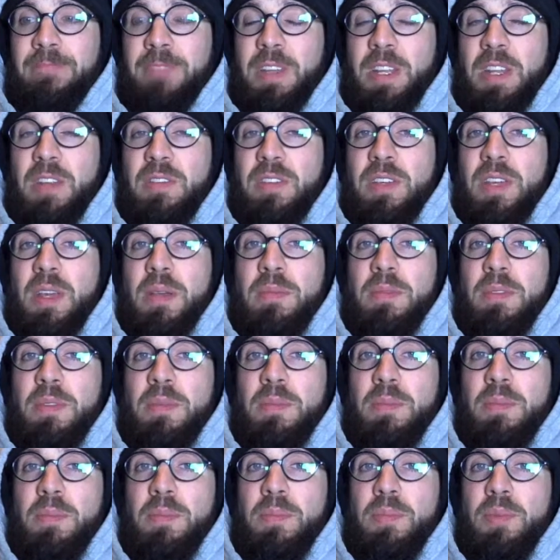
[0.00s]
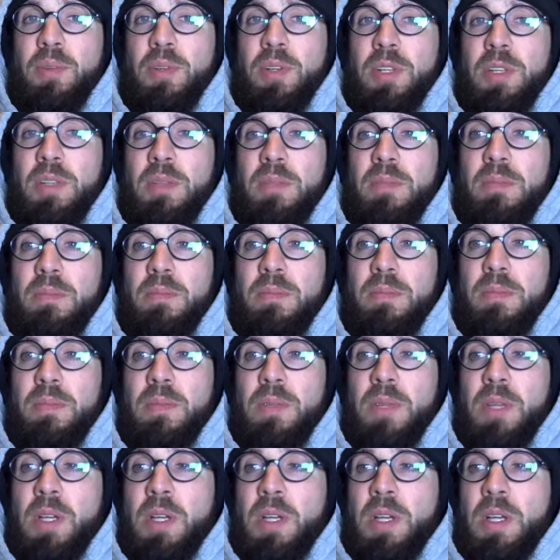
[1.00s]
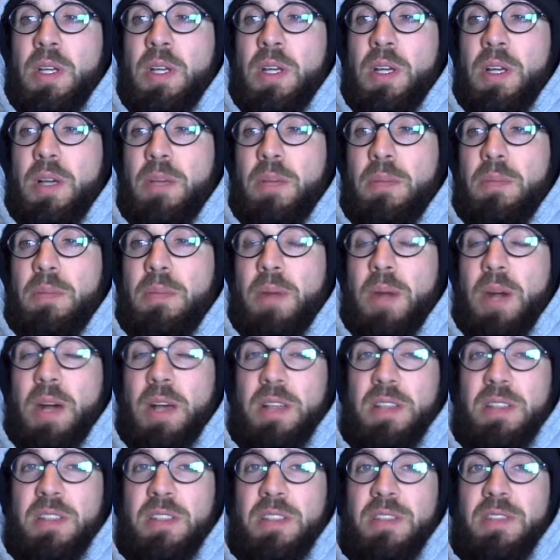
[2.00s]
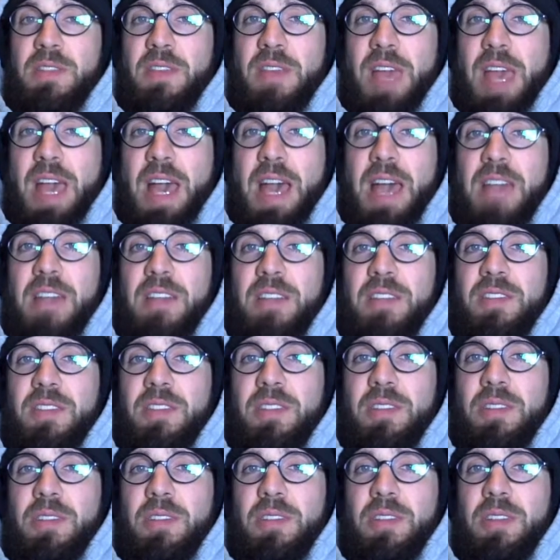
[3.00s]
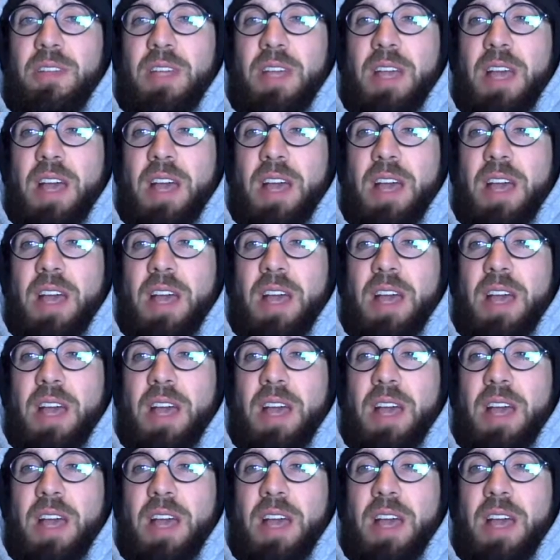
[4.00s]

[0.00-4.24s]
And I've kept a pretty positive attitude.